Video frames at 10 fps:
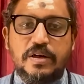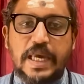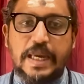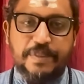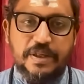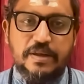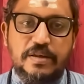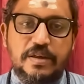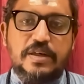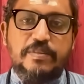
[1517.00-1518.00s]
happen.
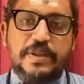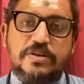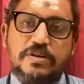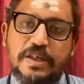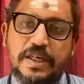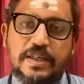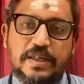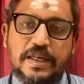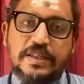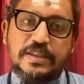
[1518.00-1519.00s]
It depends on the
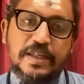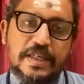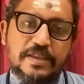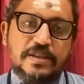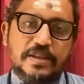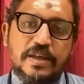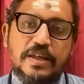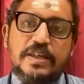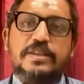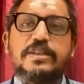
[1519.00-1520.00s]
deity. It is his,
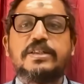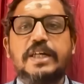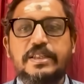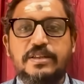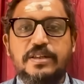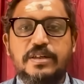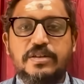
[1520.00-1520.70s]
he is the judge.